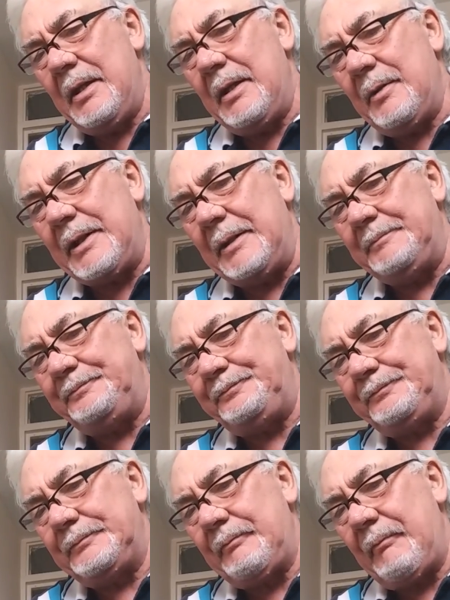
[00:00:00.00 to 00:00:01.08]
Okay.
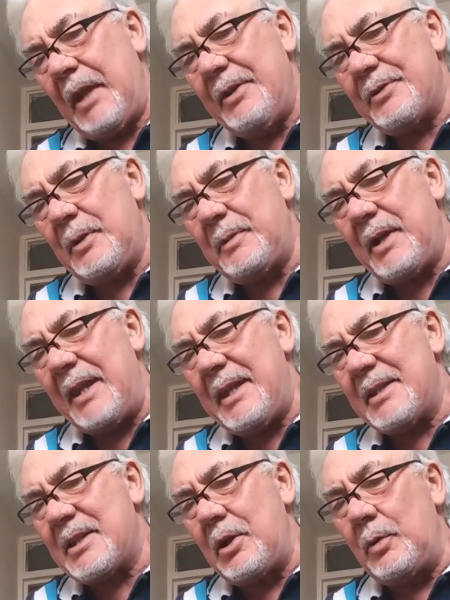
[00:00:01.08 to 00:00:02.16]
So I'm getting there
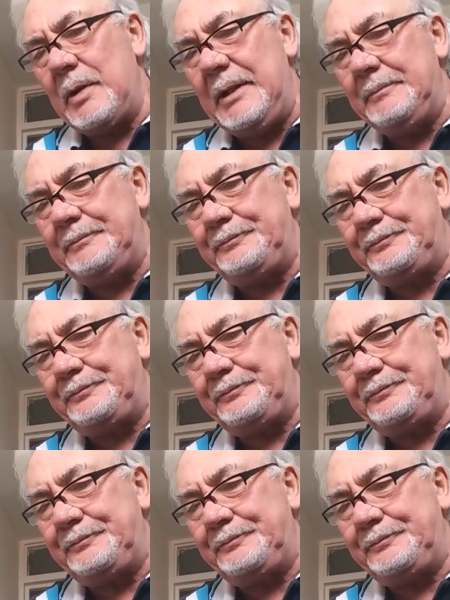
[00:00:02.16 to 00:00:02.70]
slowly.